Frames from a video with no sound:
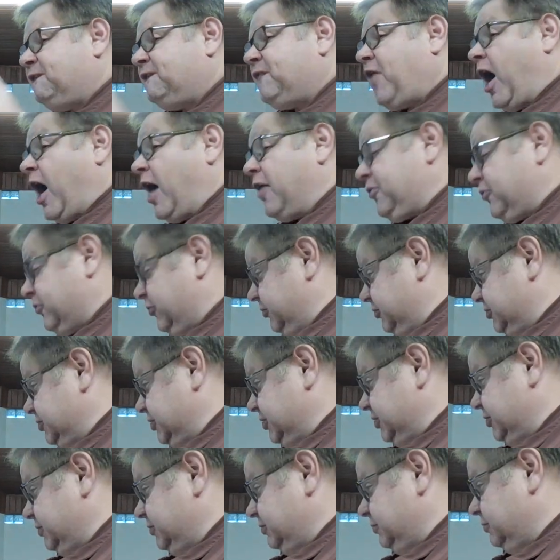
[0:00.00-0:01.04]

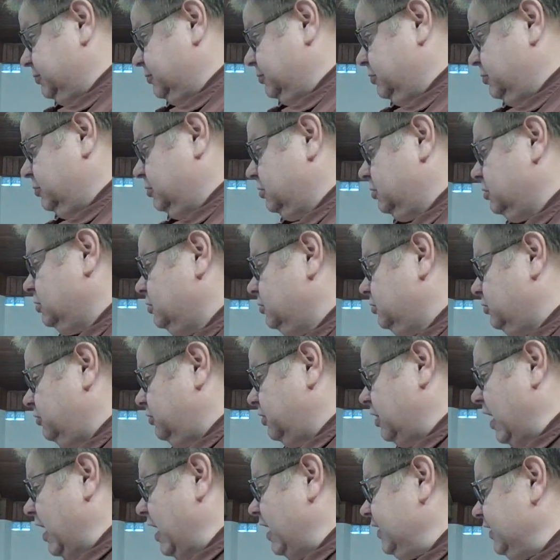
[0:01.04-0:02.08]
Fathers,
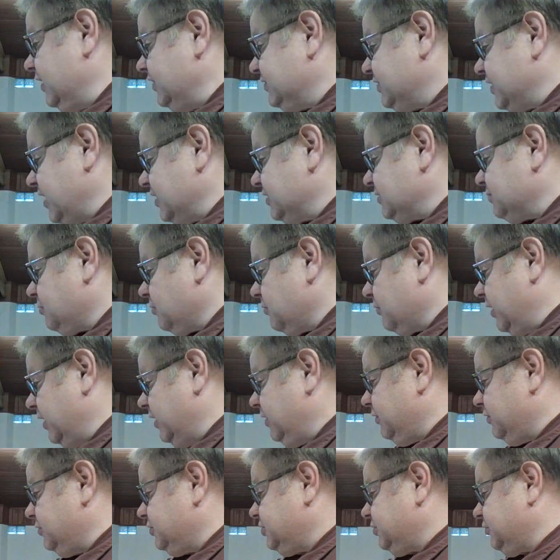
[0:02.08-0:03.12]
do not
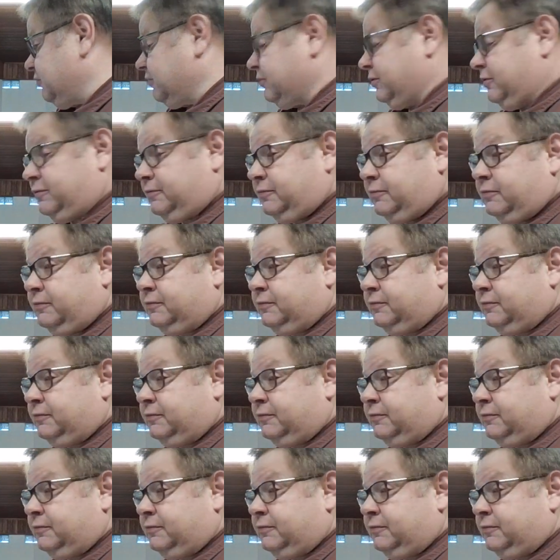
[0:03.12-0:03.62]
exasperate your children.